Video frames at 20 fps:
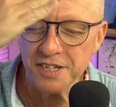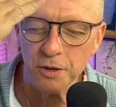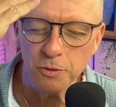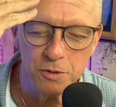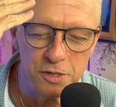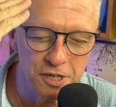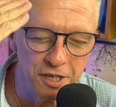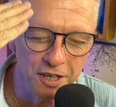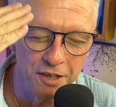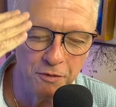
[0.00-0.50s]
I
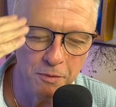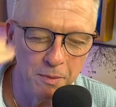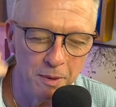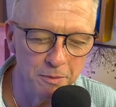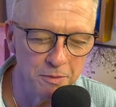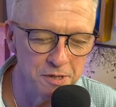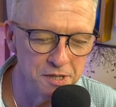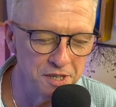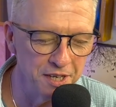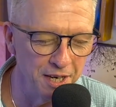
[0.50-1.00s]
wish I could
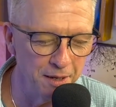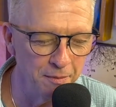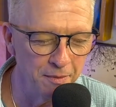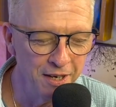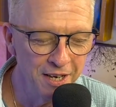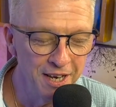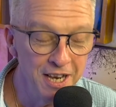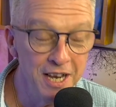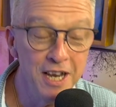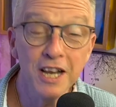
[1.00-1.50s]
remember his name
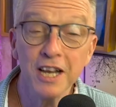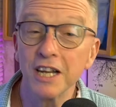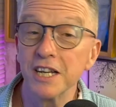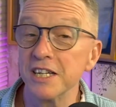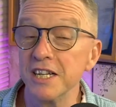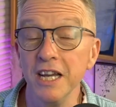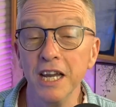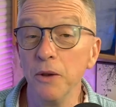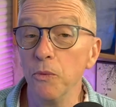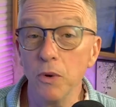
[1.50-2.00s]
because
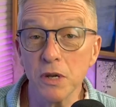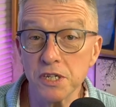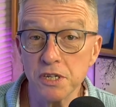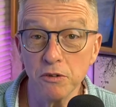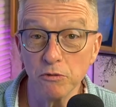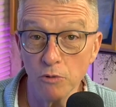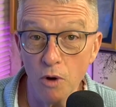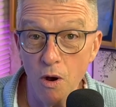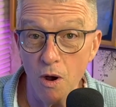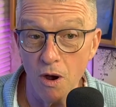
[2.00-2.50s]
he
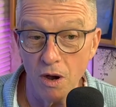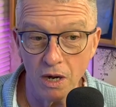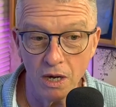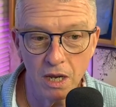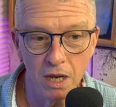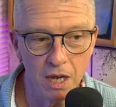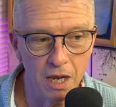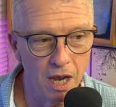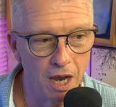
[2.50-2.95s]
wasn't wrong.